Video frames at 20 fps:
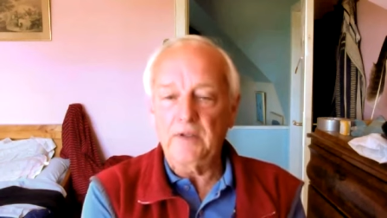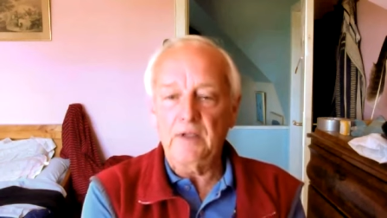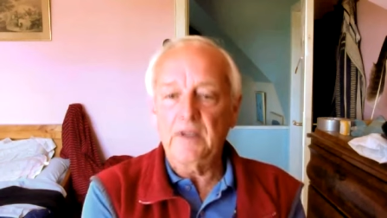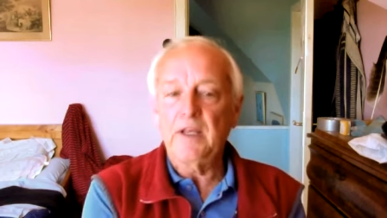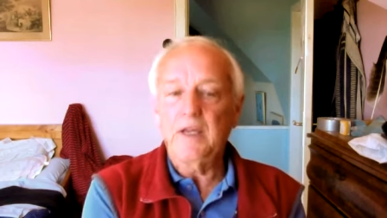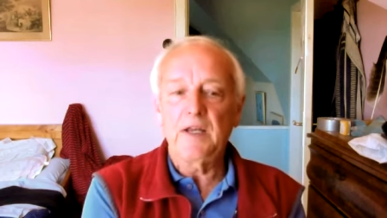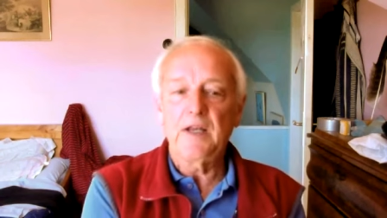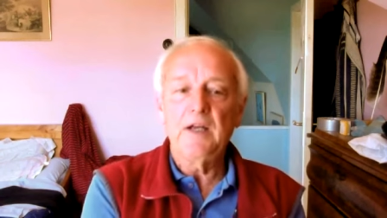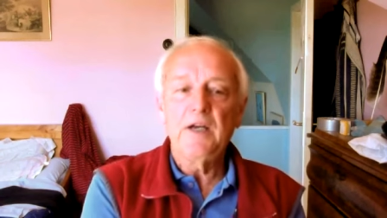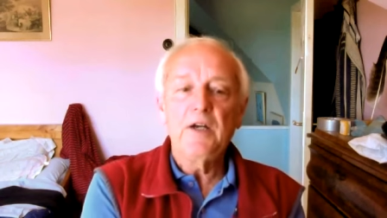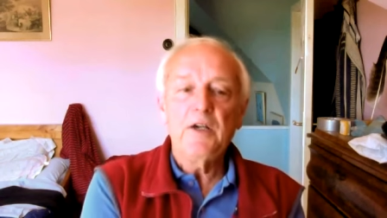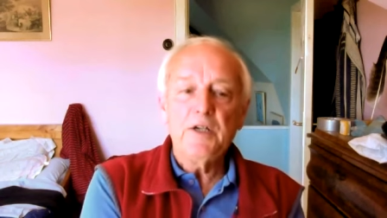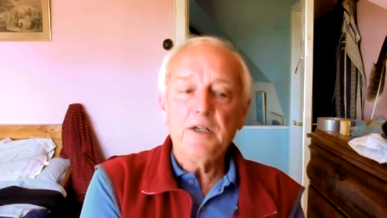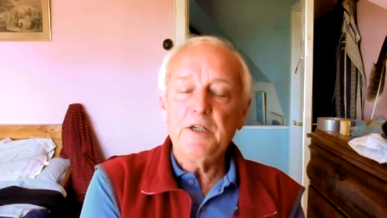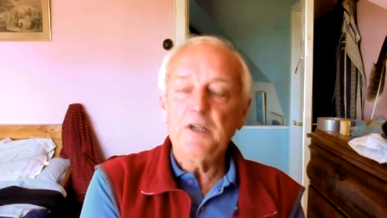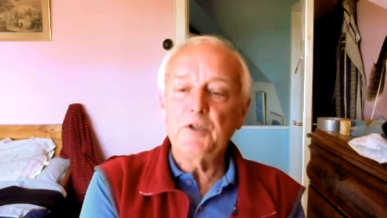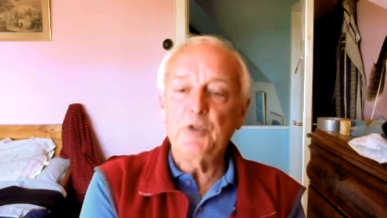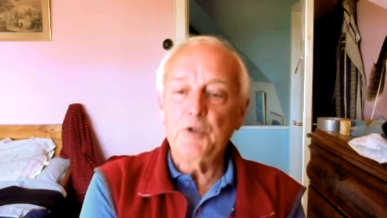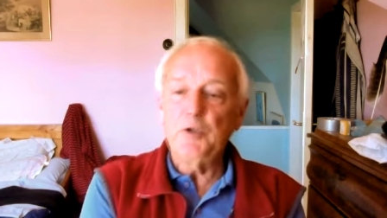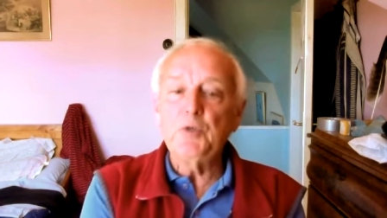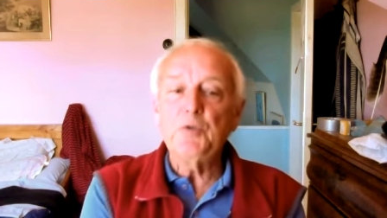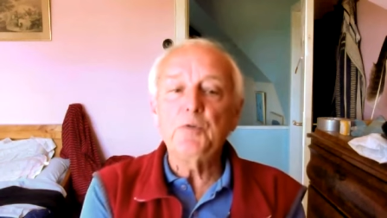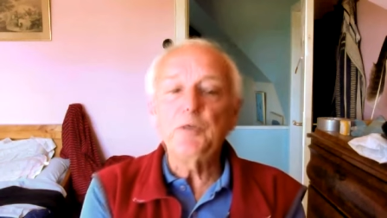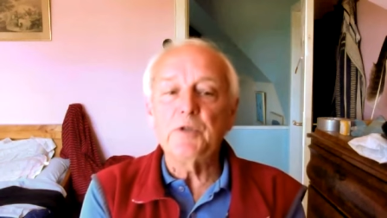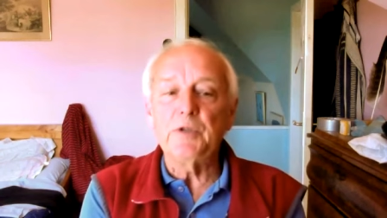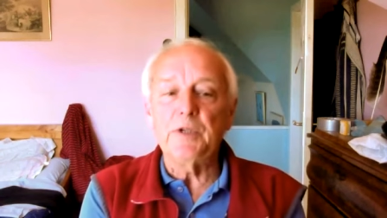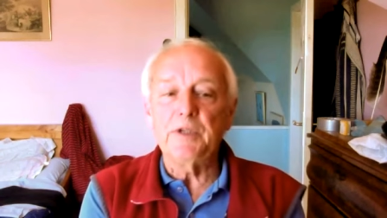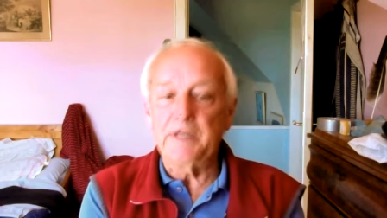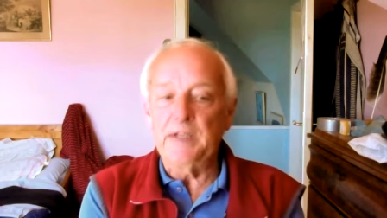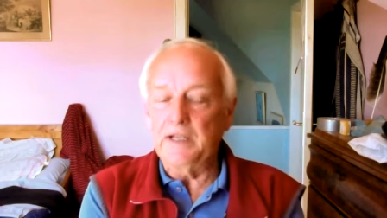That uh, is due
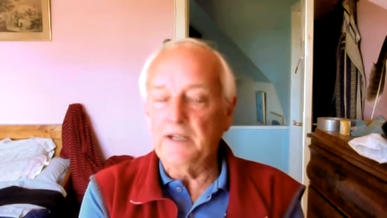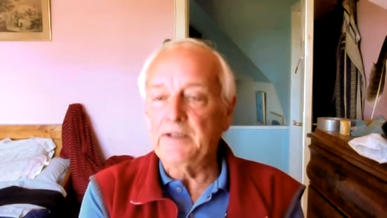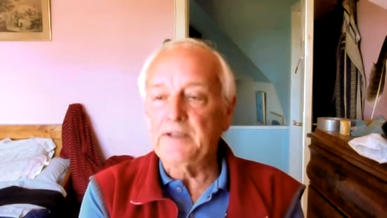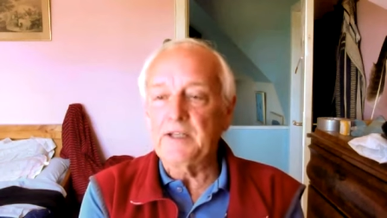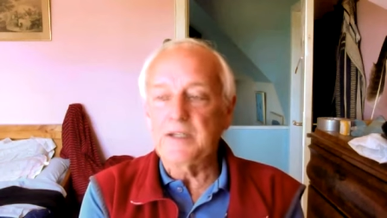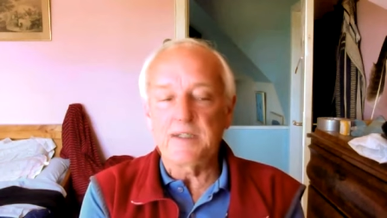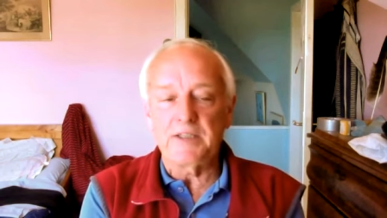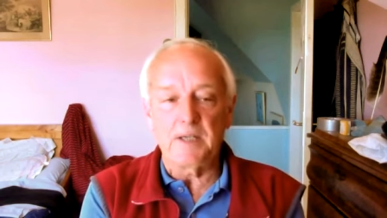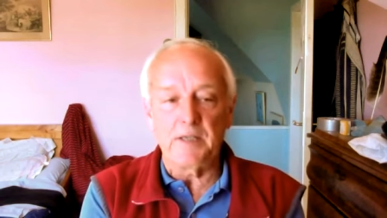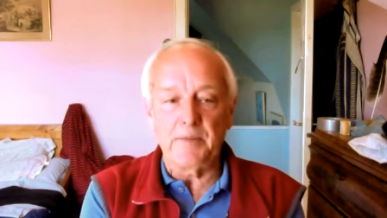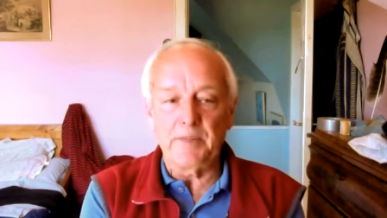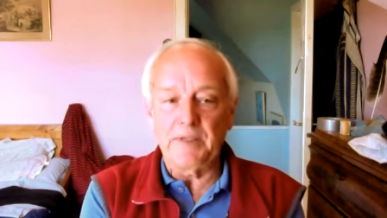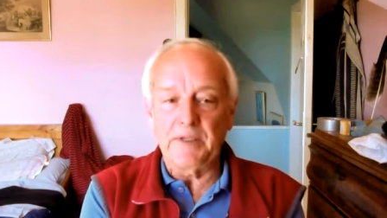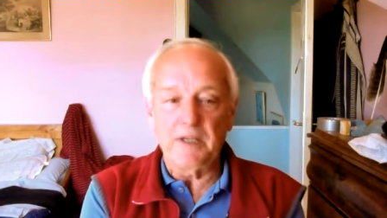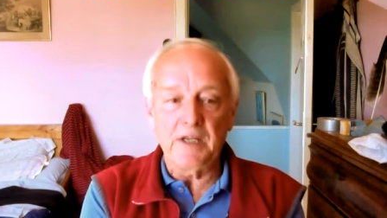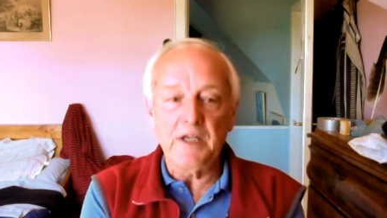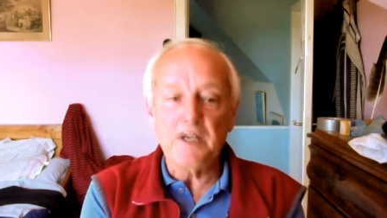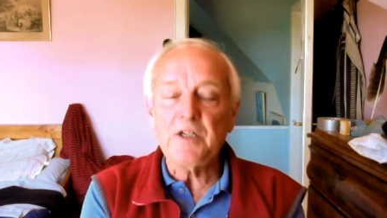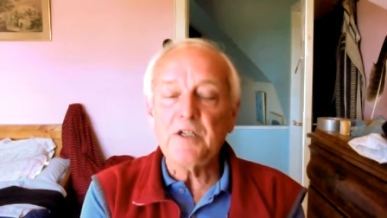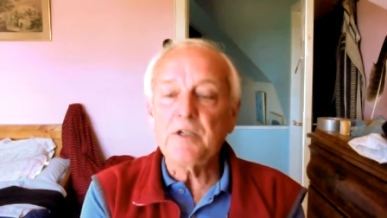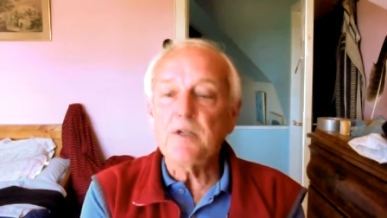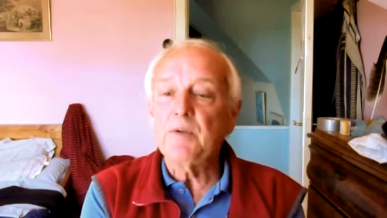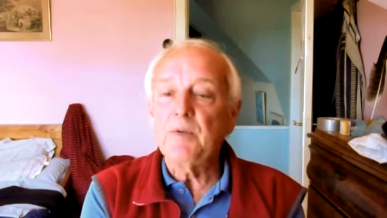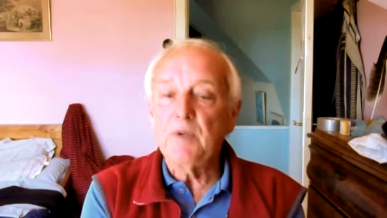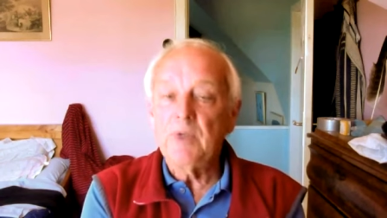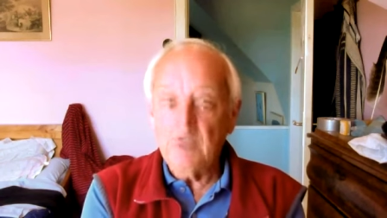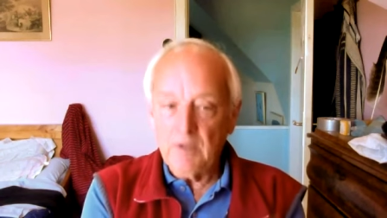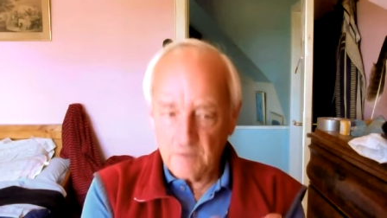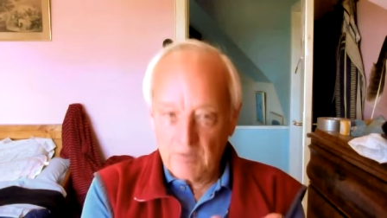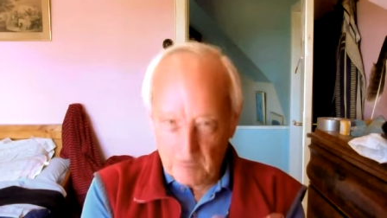to the delta
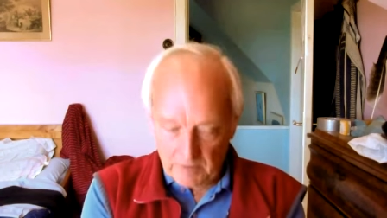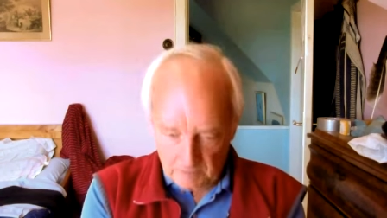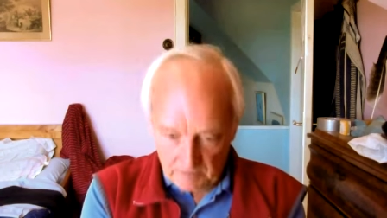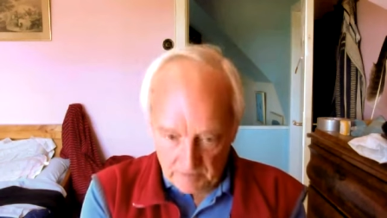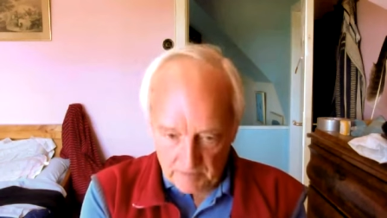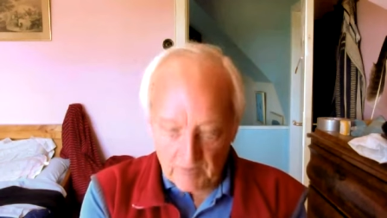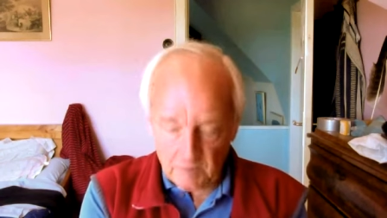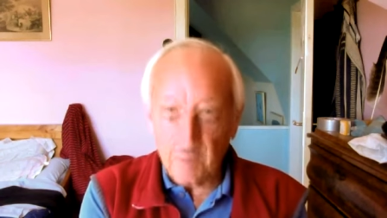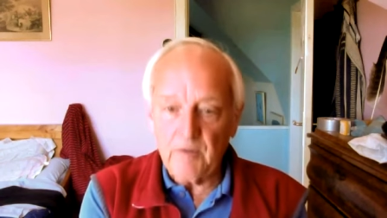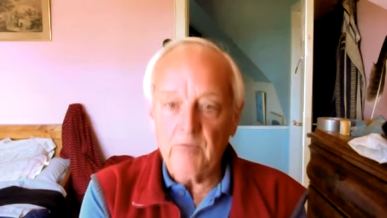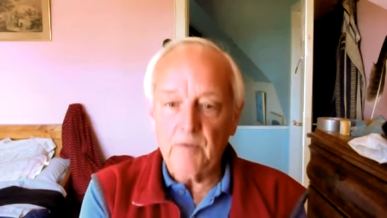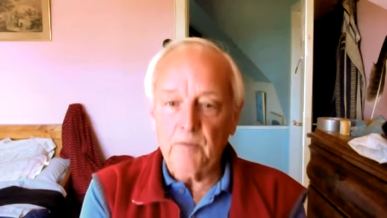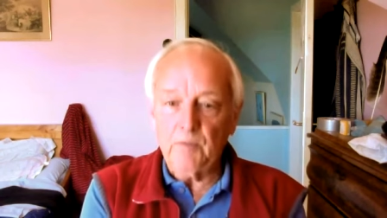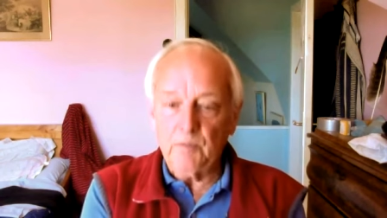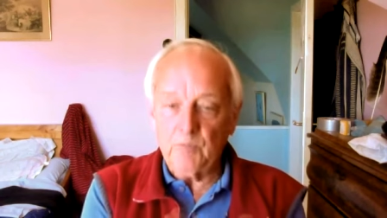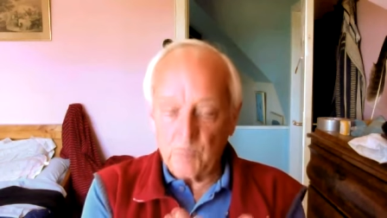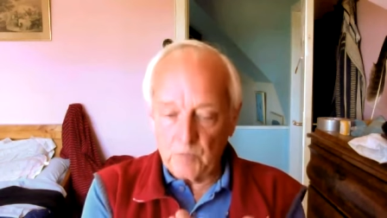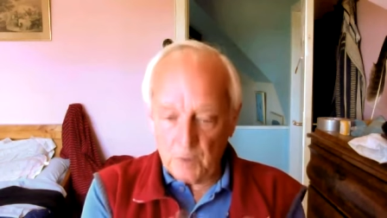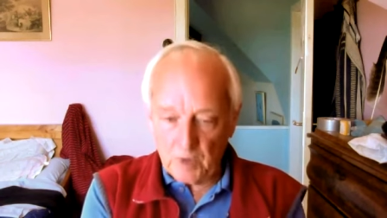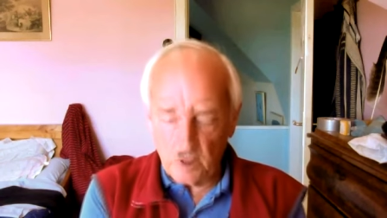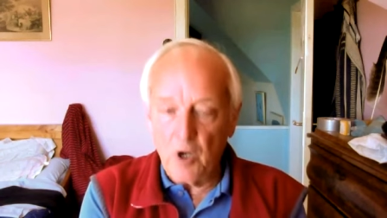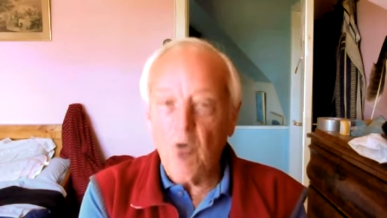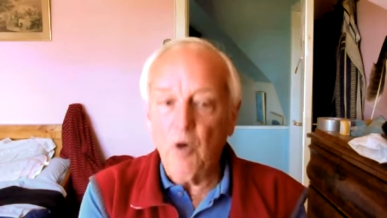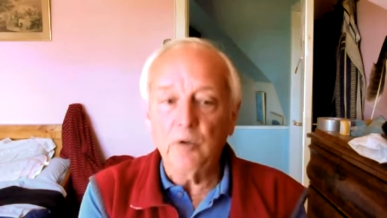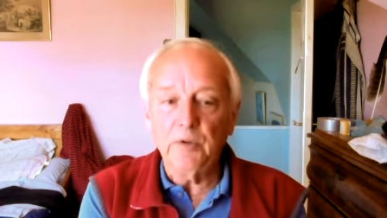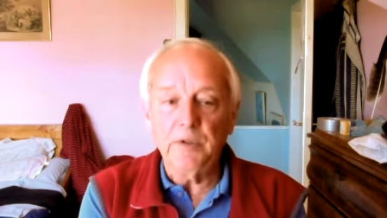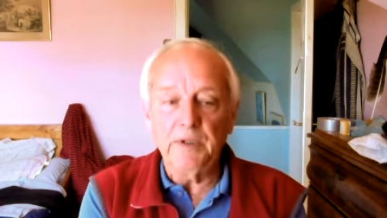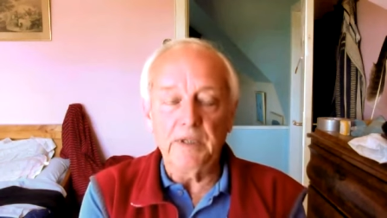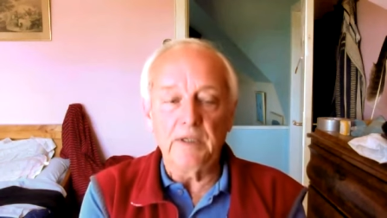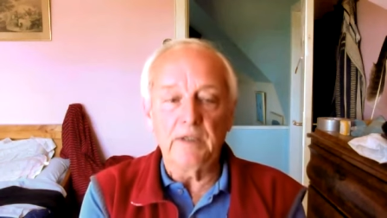sedimentation uh,
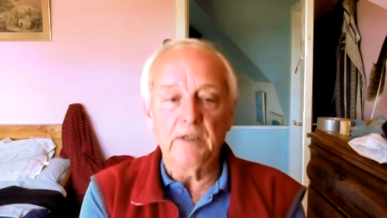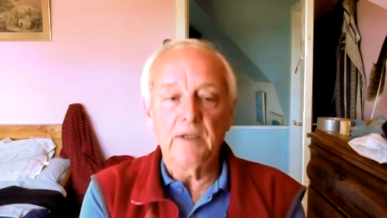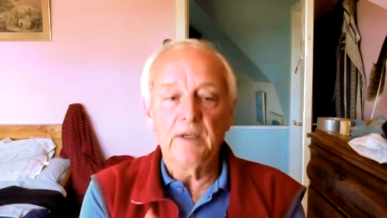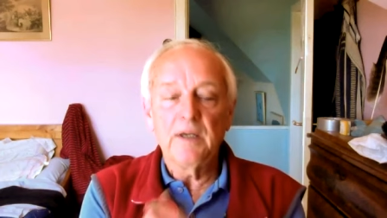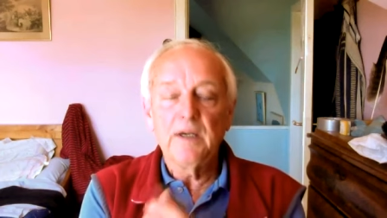loading.